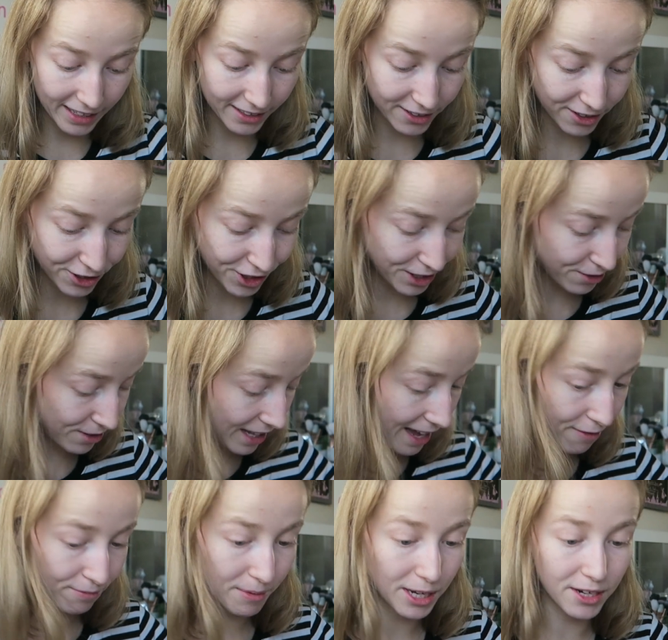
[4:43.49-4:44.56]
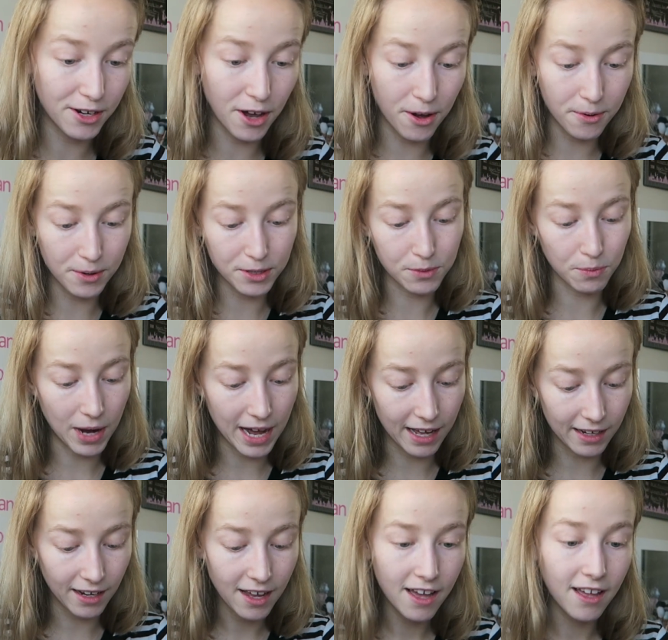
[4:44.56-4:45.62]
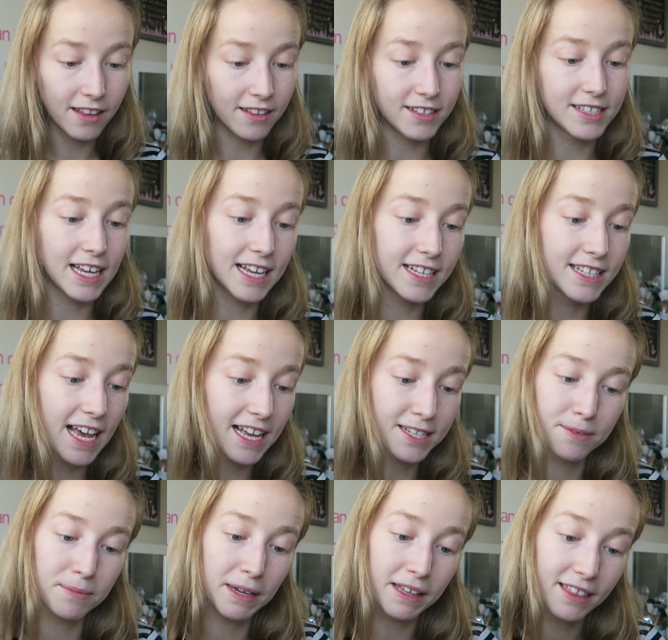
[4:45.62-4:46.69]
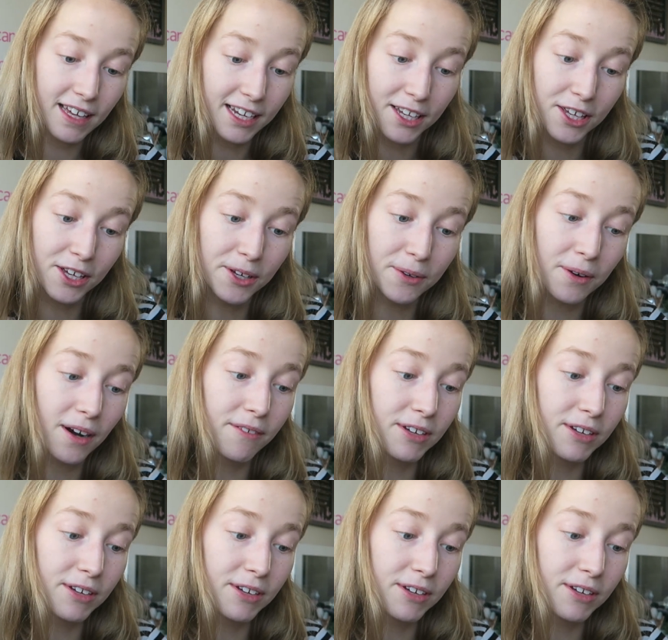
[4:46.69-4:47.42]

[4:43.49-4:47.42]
And she's left me a note as well that says, Esme, thank you.